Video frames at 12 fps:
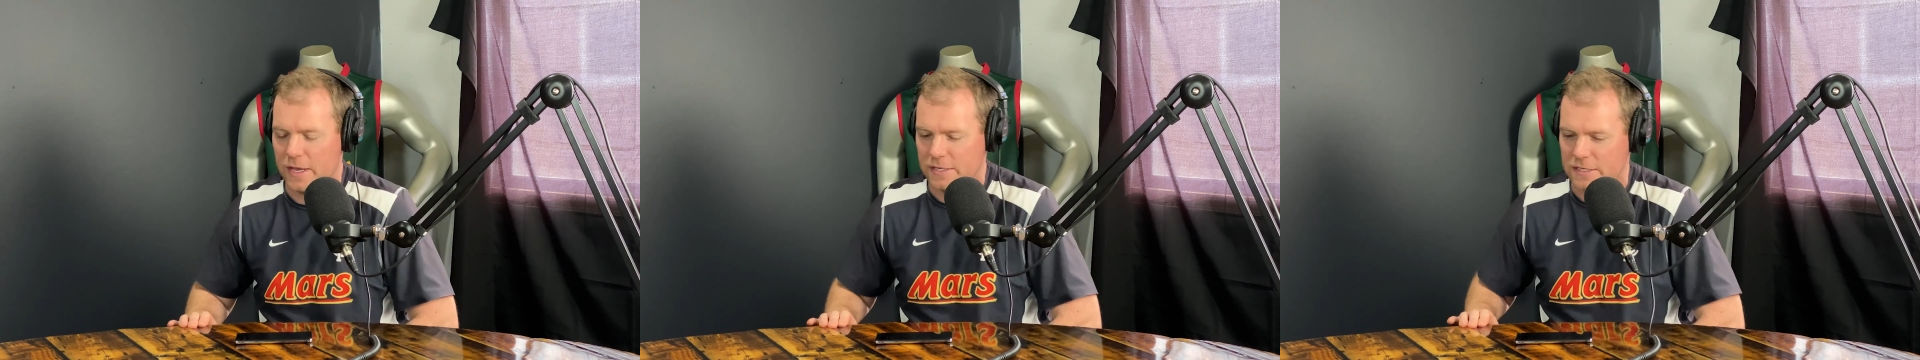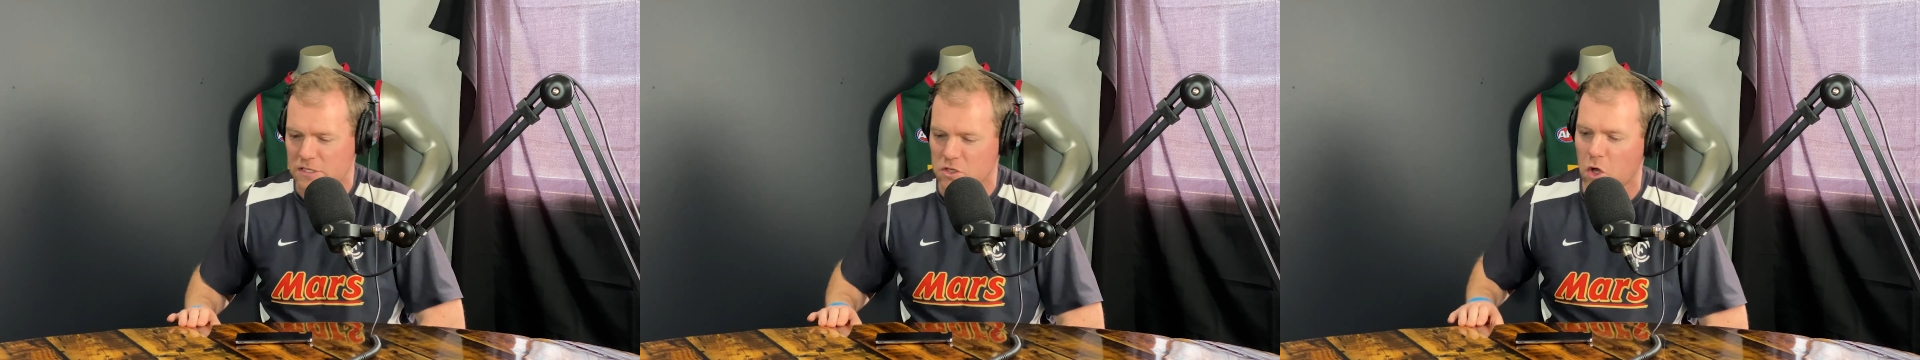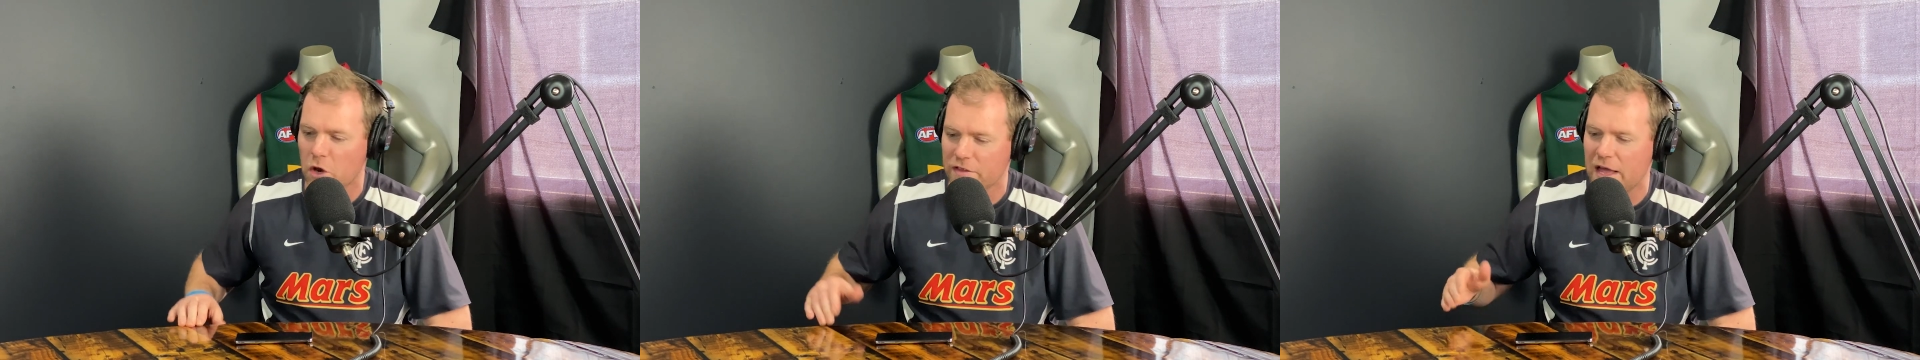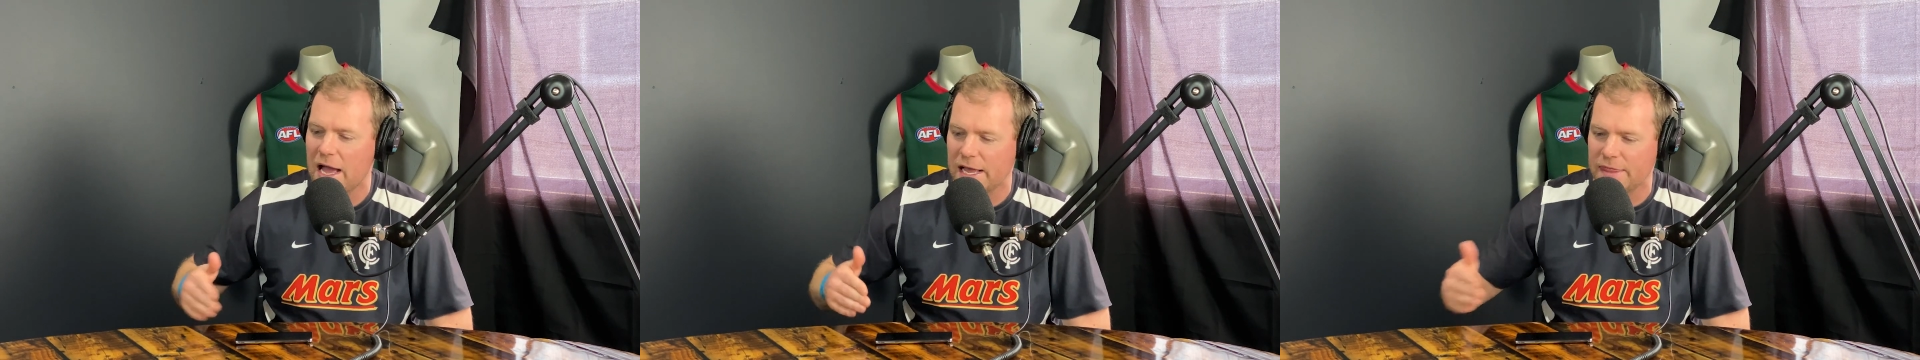it's a lot
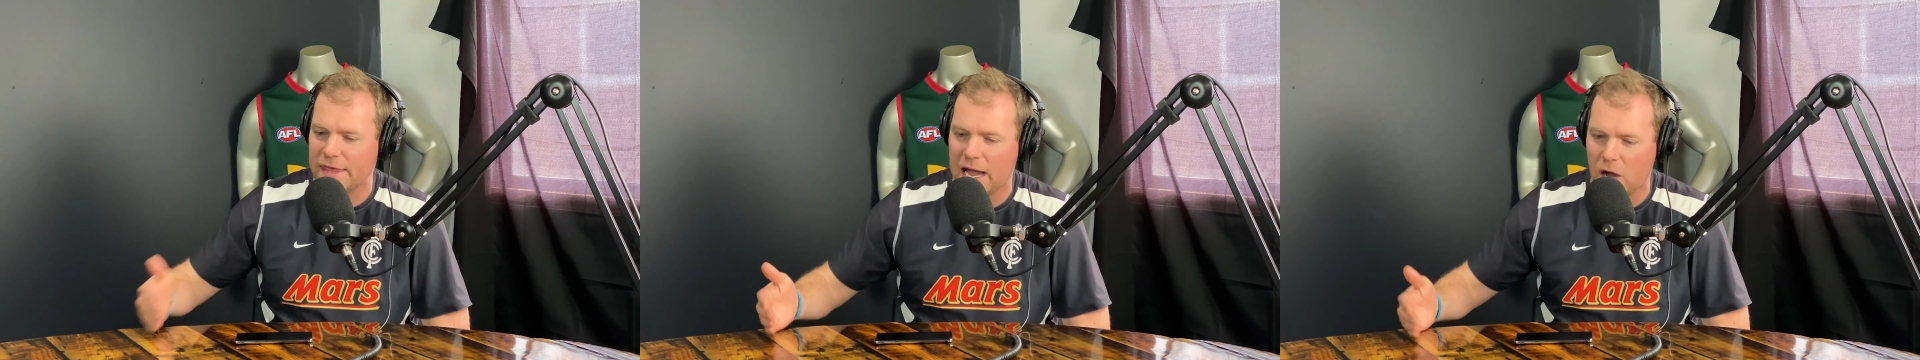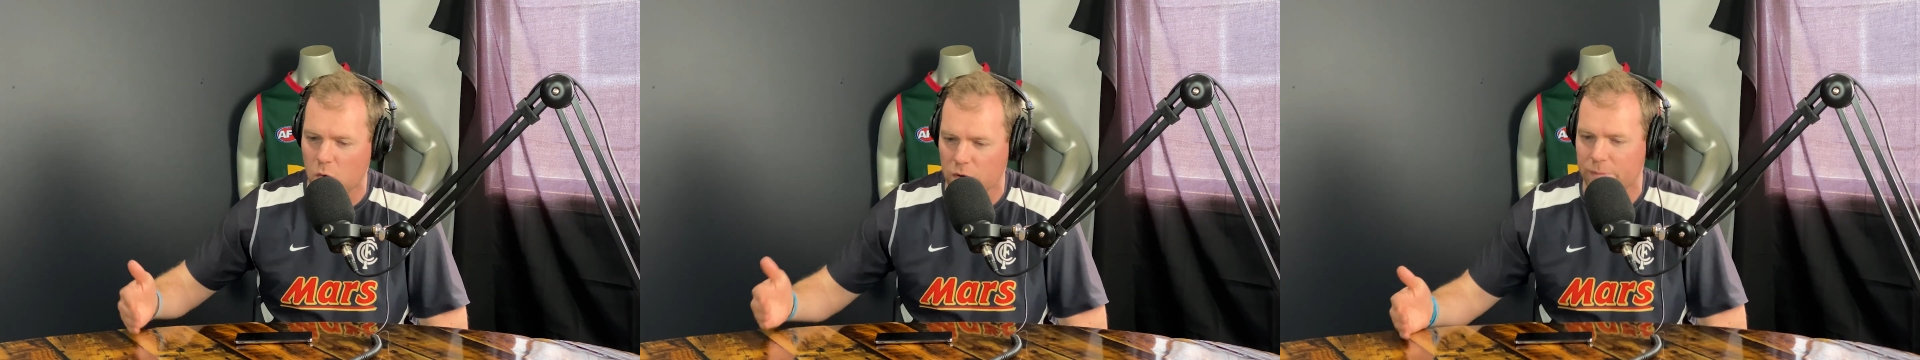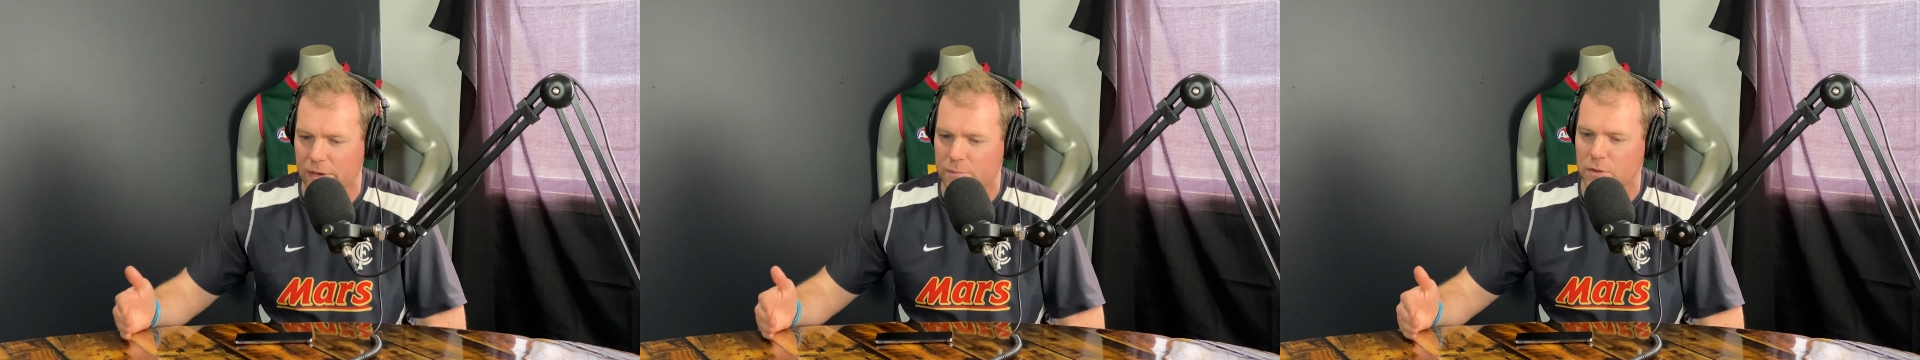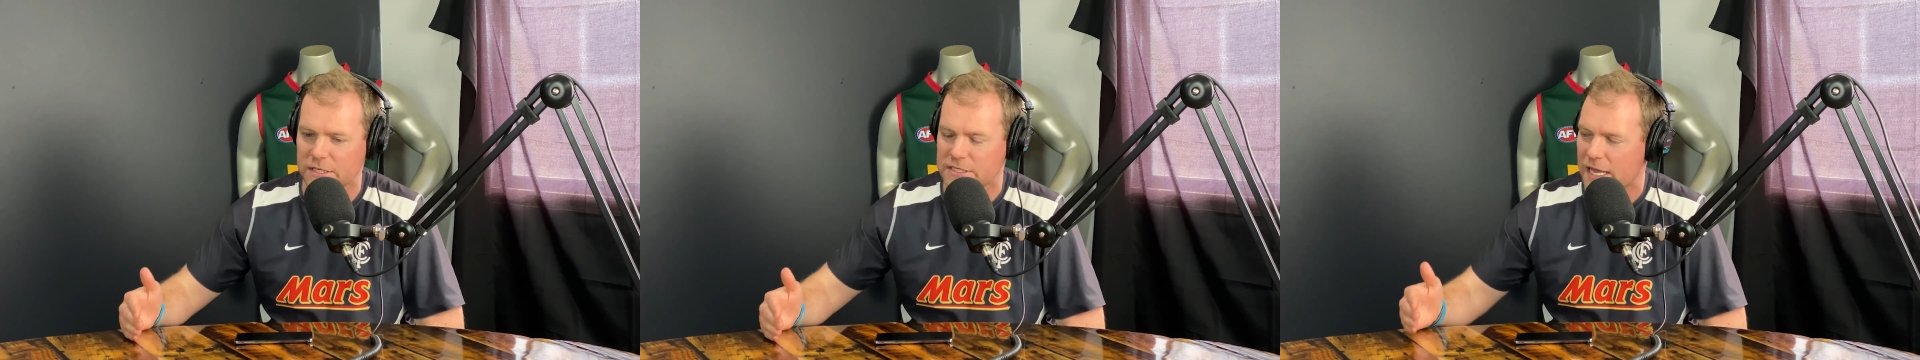of the older
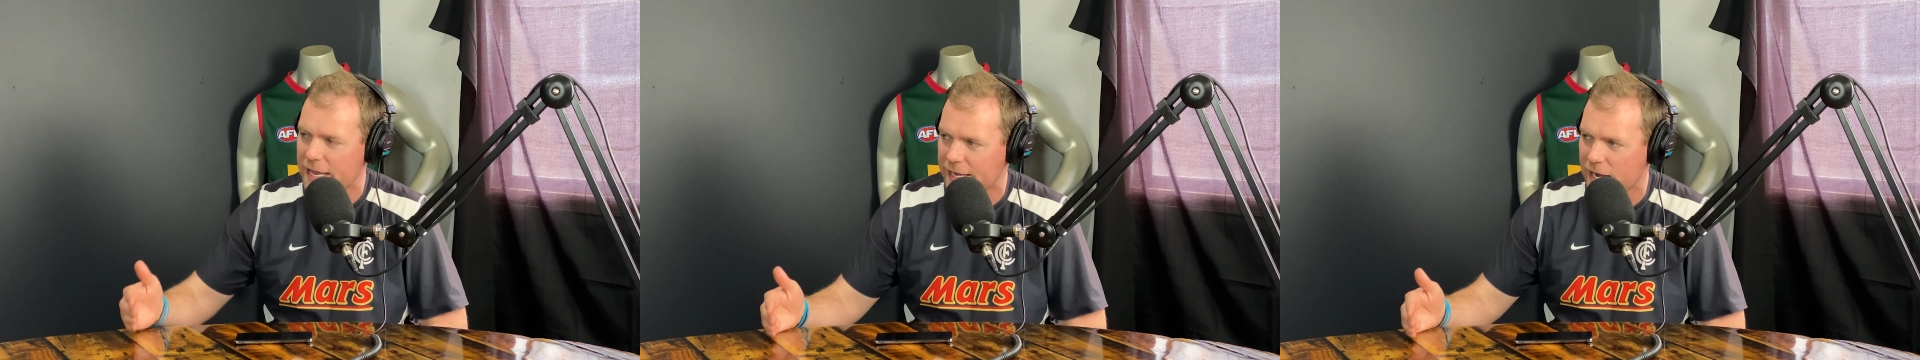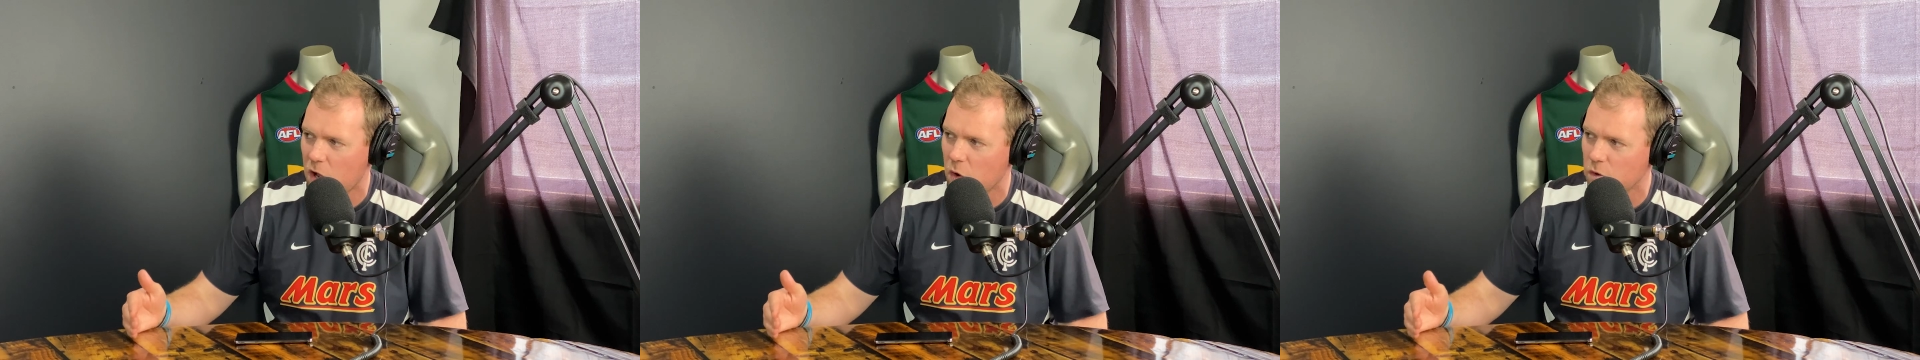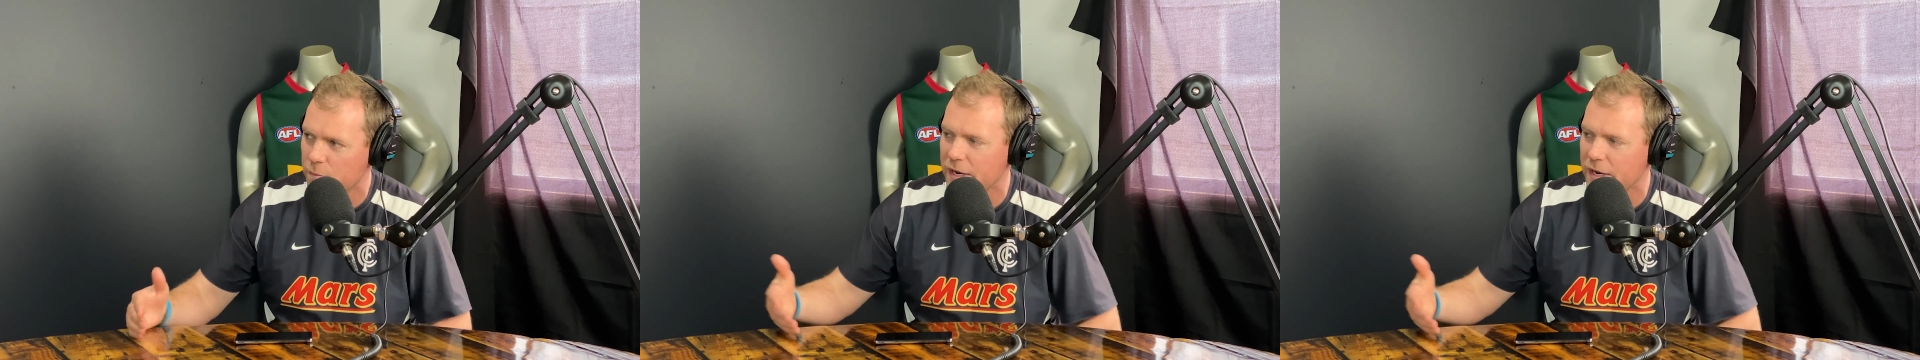people are saying no,